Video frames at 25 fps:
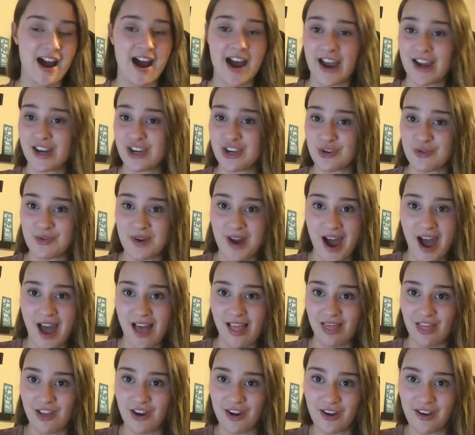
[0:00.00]
I do
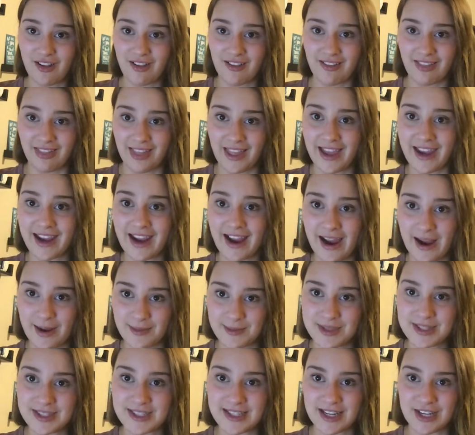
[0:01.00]
not look like
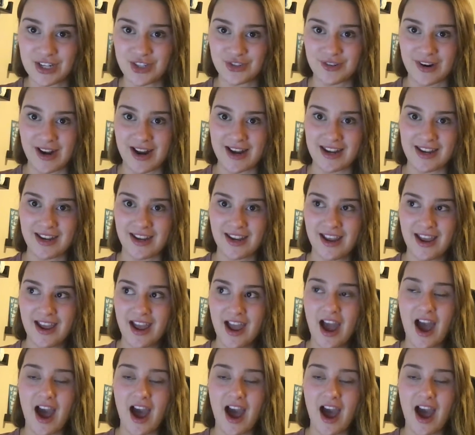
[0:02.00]
I'm stage ready.